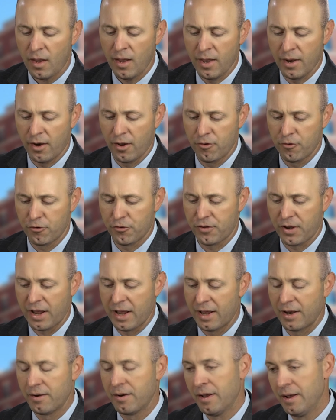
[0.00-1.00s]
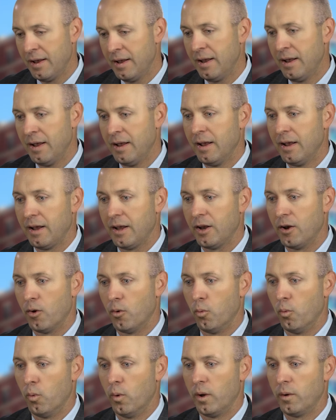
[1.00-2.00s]
and understand,
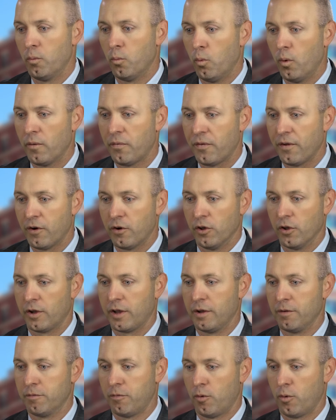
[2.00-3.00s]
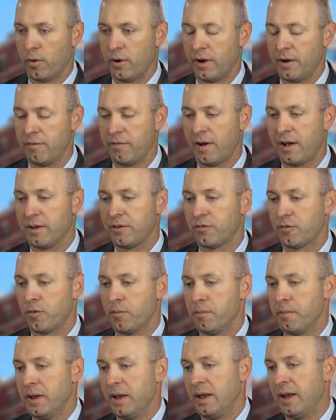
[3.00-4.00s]
what they're looking for in advice
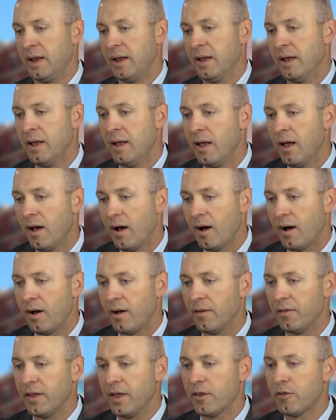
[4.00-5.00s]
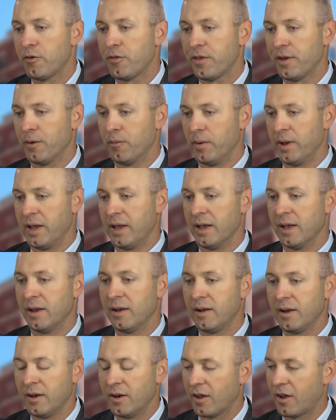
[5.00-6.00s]
from me. The other thing we
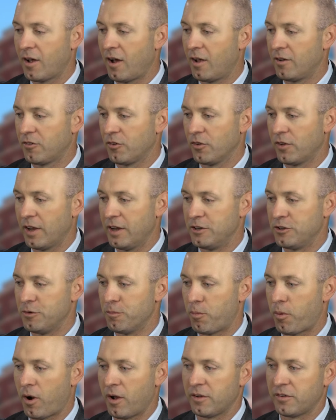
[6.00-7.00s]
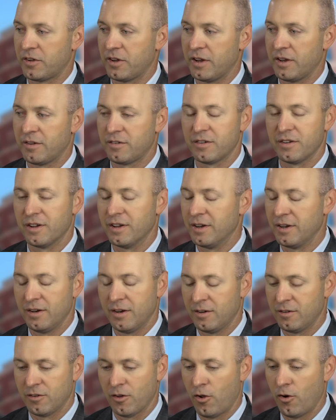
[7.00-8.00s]
get in a consultation process that,
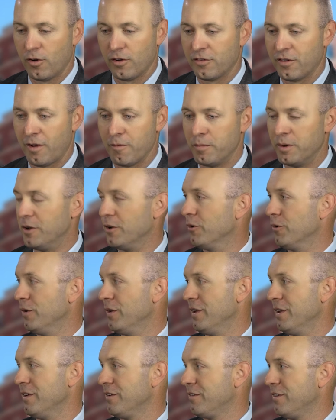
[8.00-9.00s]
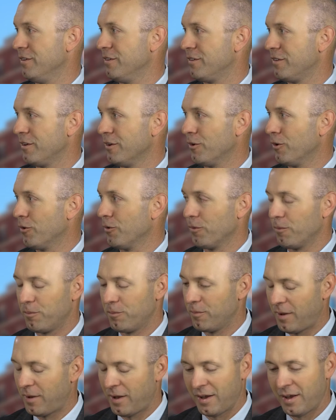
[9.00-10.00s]
as long as I've been doing this, is still,
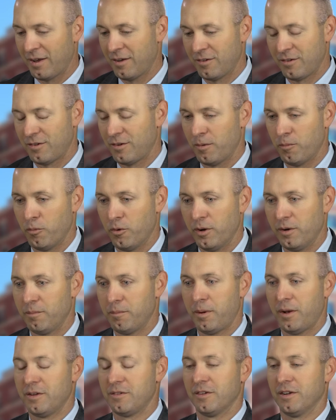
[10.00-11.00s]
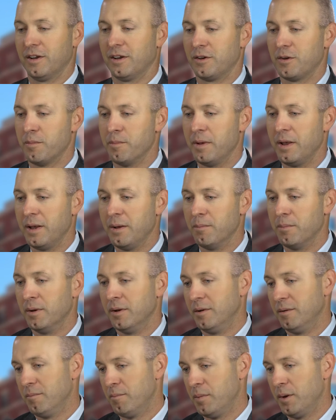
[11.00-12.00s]
I guess, somewhat puzzling to me,
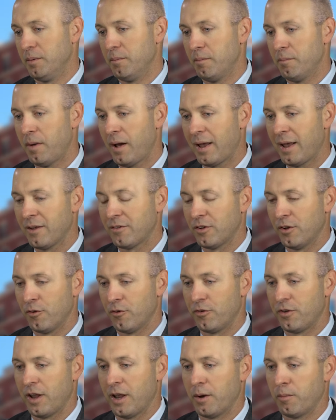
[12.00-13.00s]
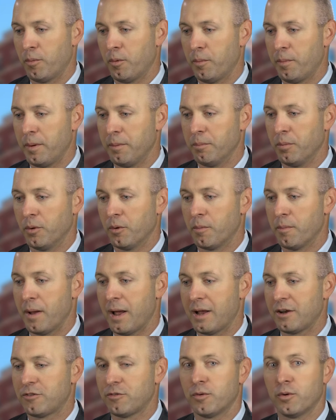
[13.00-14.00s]
but I guess understandable. People are
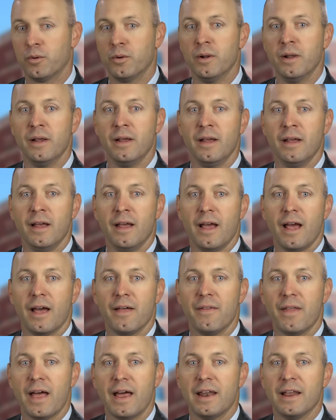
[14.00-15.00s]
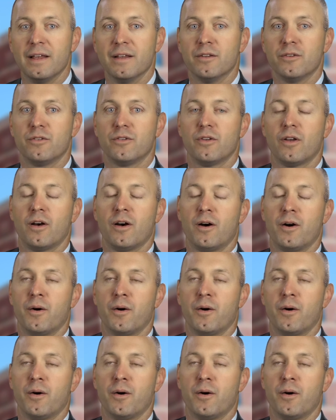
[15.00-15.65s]
bashful. And that is,